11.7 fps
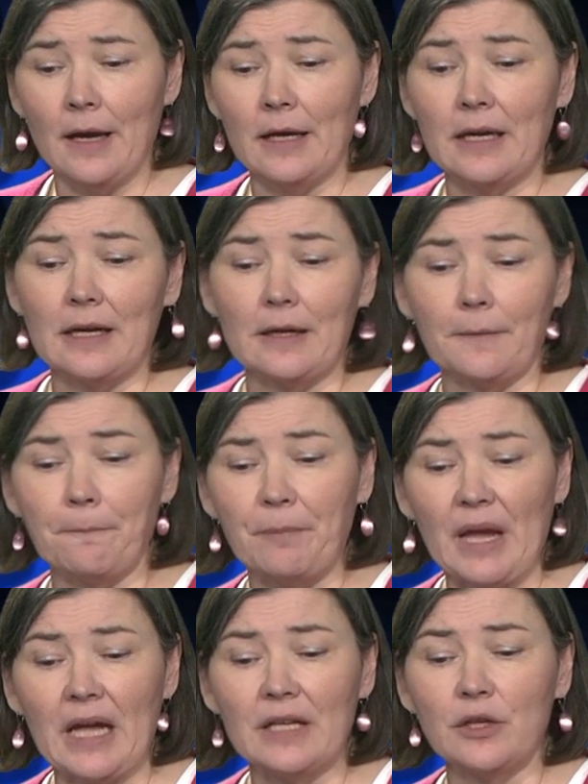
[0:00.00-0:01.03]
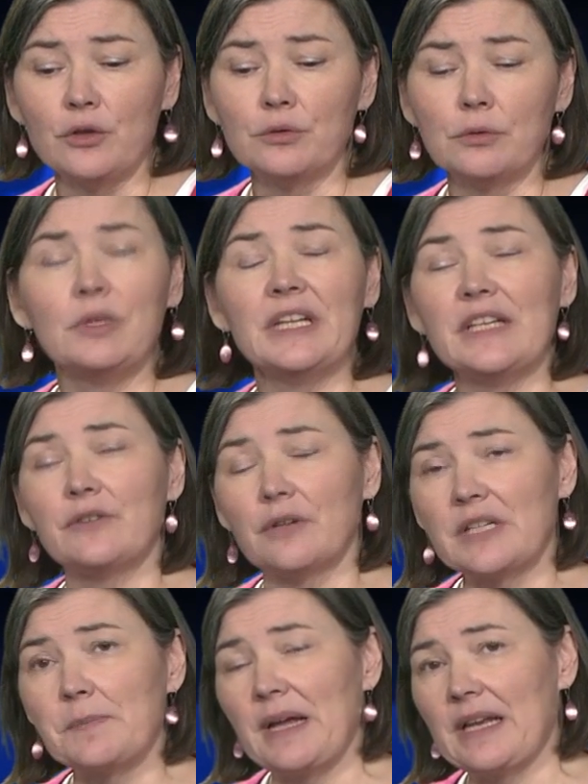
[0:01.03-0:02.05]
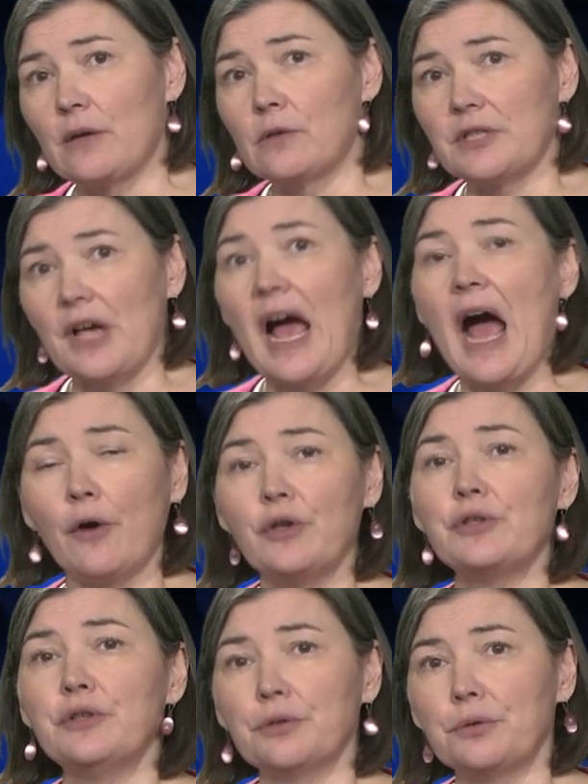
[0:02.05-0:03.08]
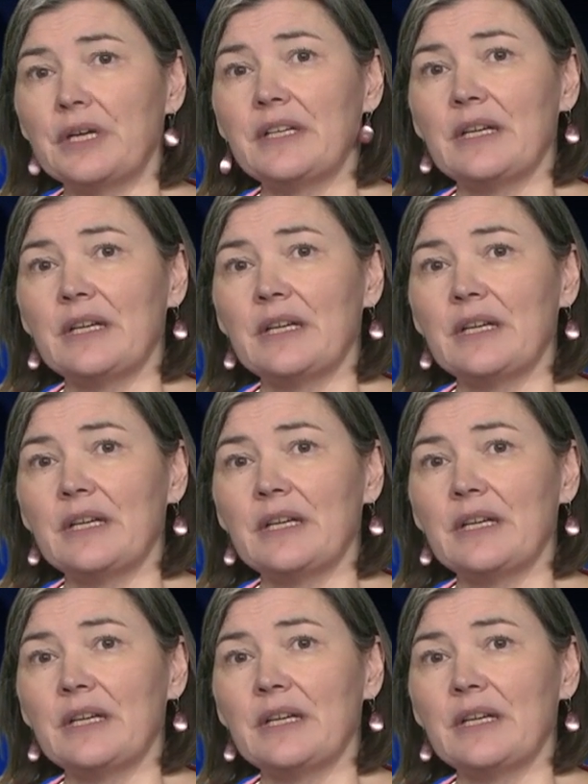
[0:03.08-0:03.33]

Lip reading: And you need to explain also how you do it